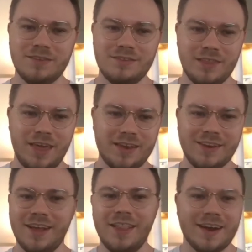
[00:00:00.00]
to like
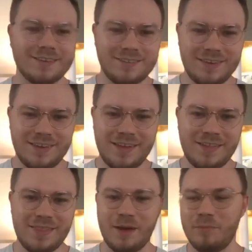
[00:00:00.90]
neglect
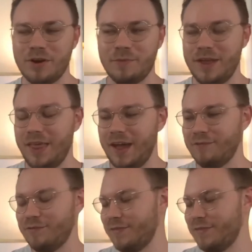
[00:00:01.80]
that part of my life.